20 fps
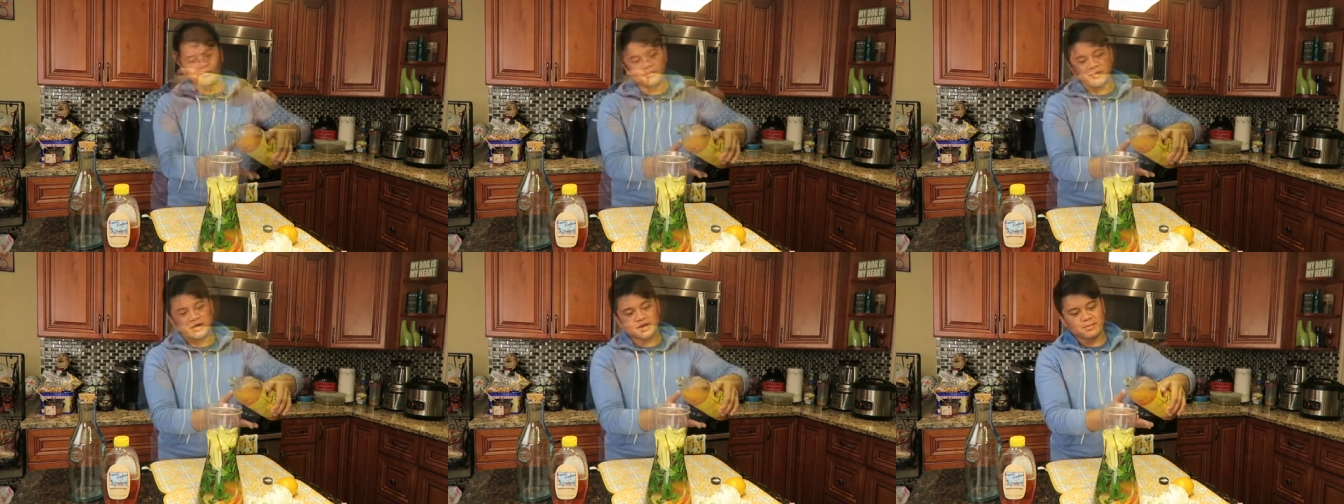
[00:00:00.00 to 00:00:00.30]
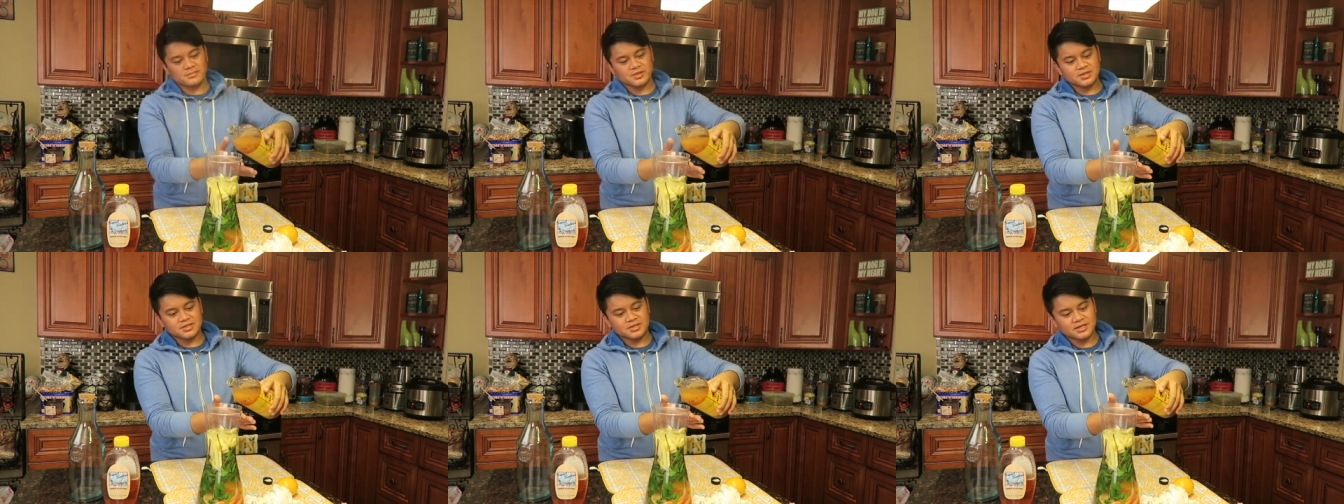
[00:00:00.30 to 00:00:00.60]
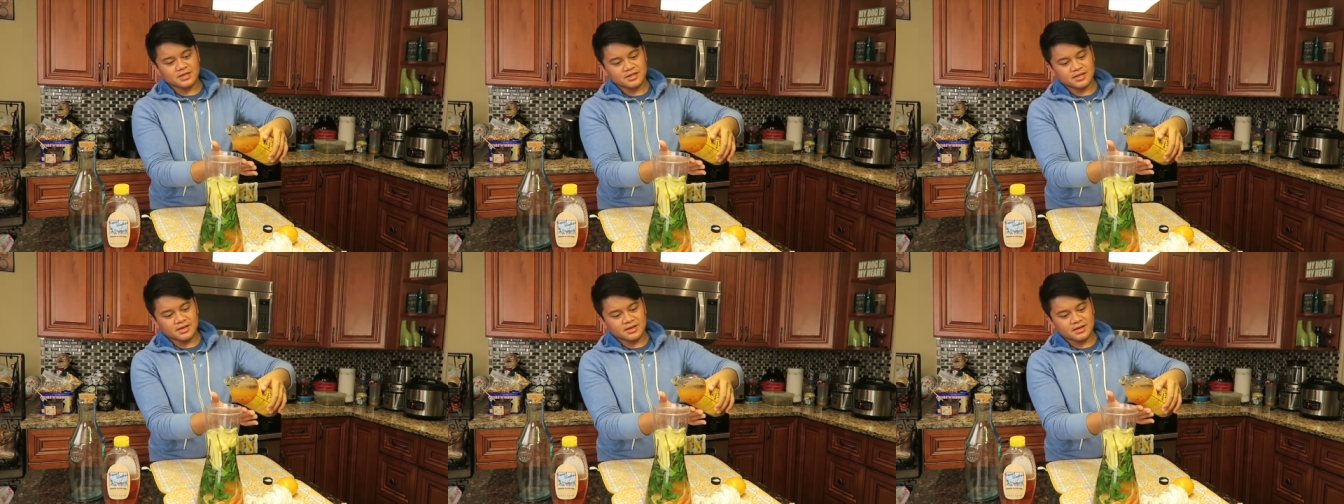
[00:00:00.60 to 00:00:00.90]
But I'm just
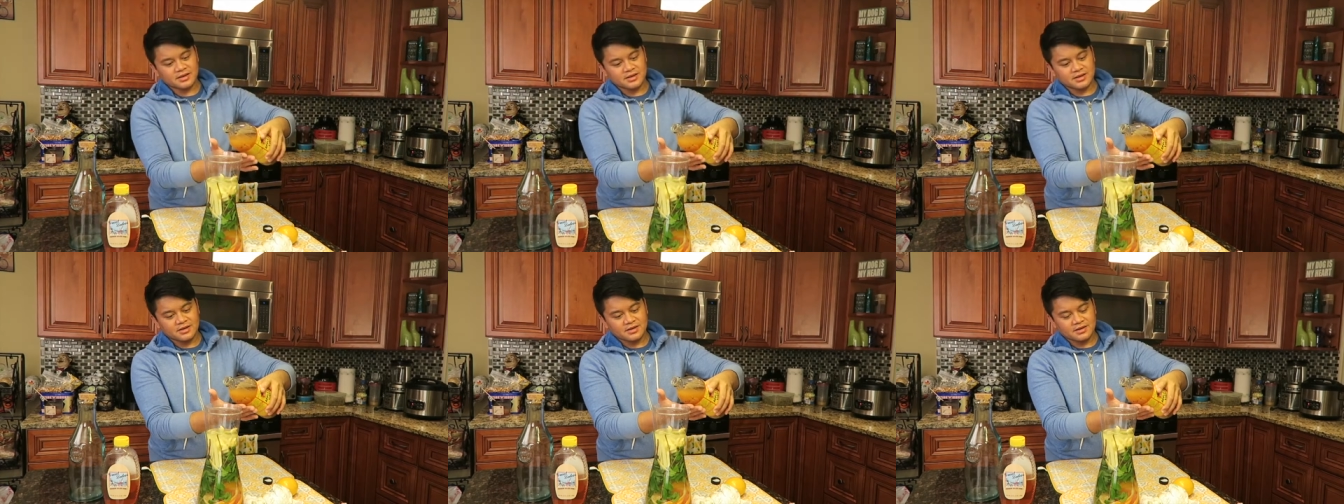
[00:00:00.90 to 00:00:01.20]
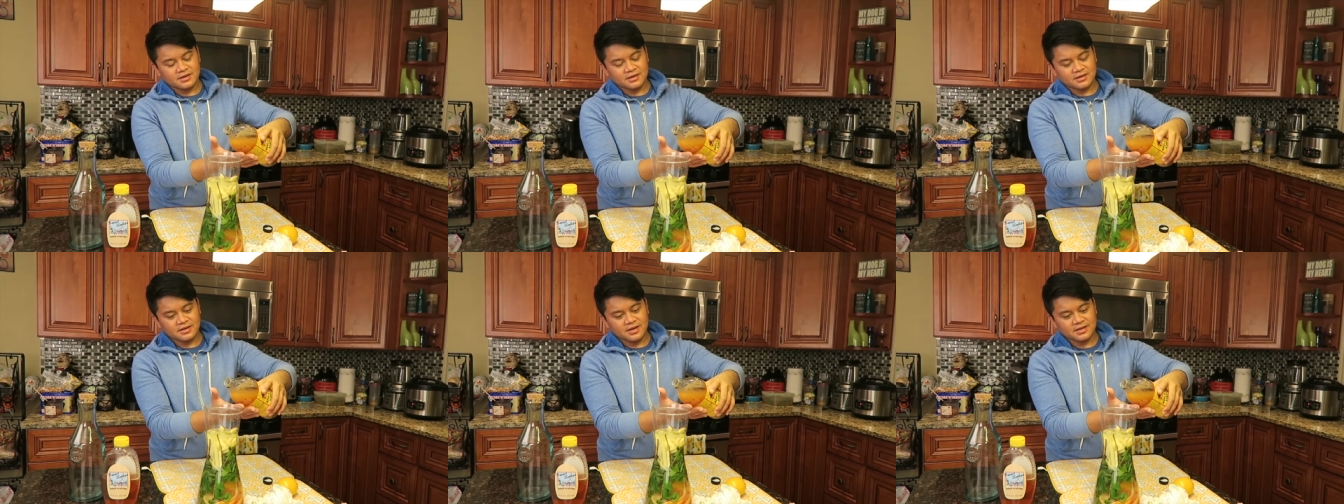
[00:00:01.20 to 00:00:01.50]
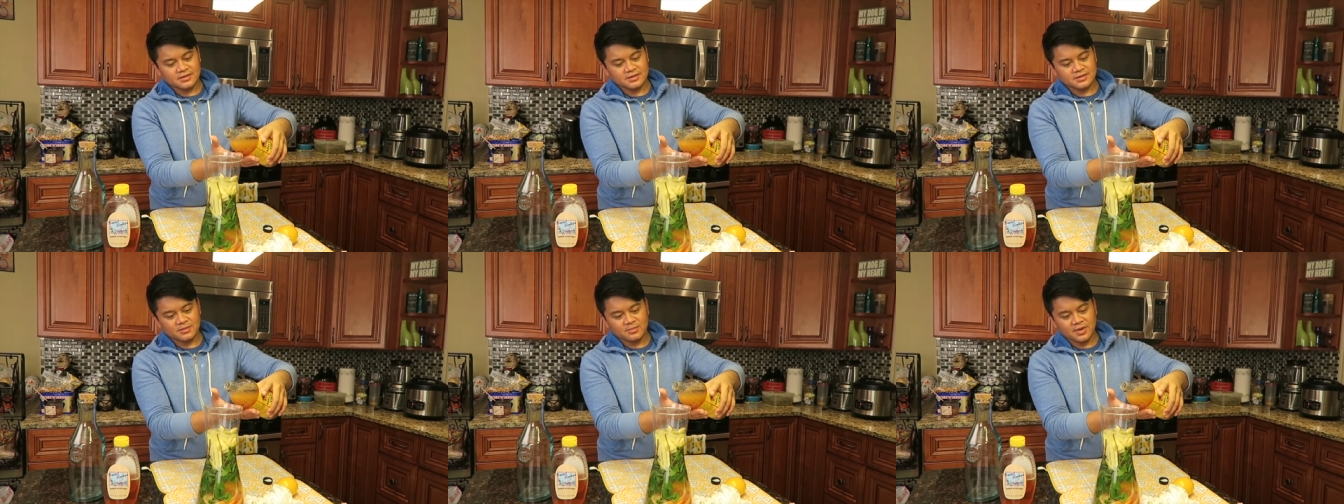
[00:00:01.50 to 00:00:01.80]
gonna
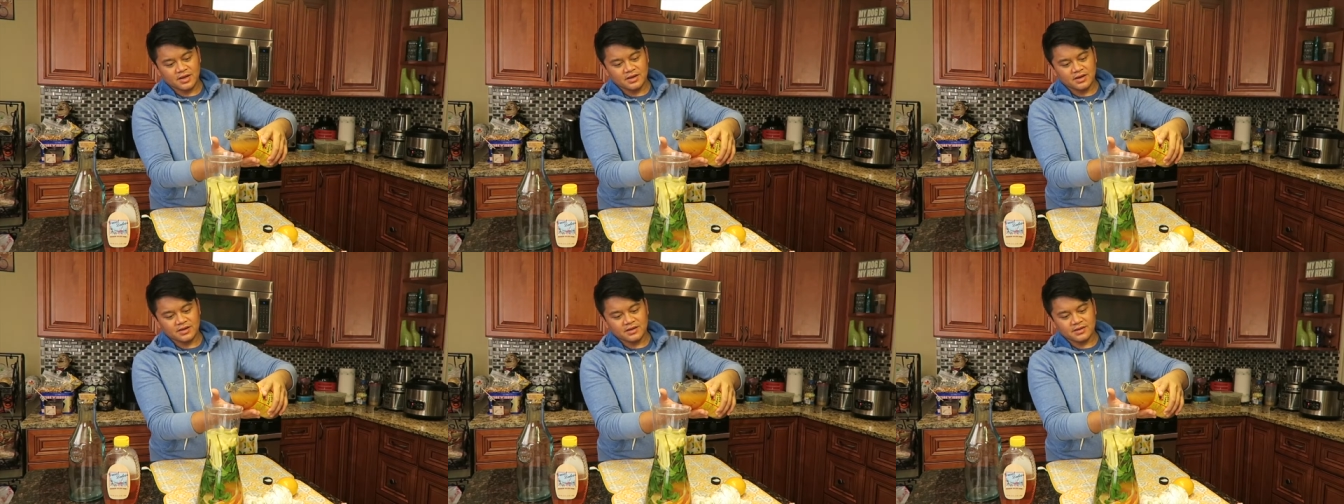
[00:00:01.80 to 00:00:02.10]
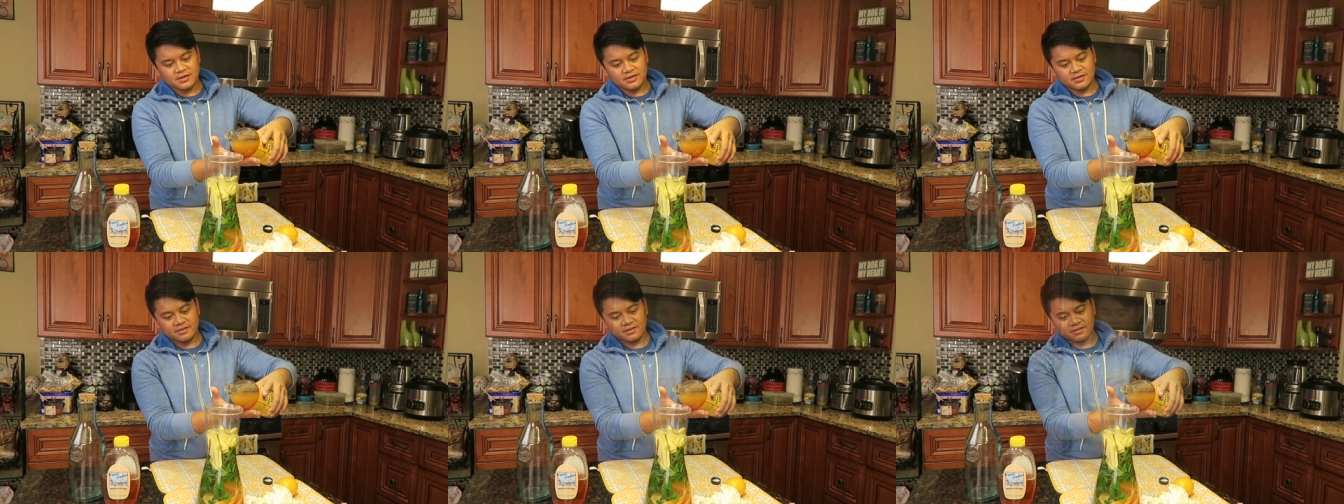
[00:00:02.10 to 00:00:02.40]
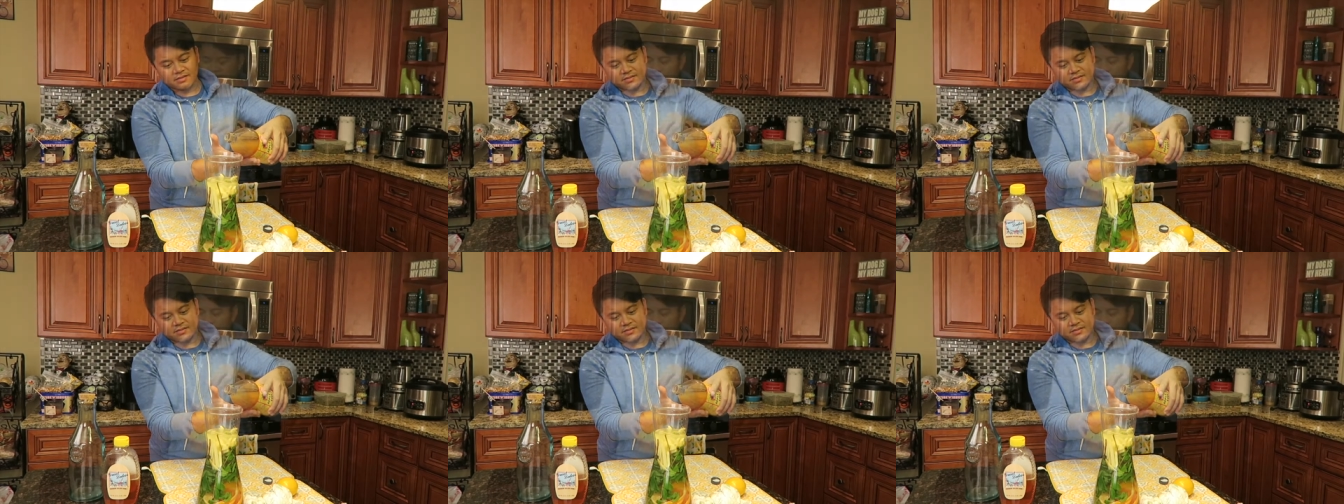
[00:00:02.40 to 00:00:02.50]
guesstimate it.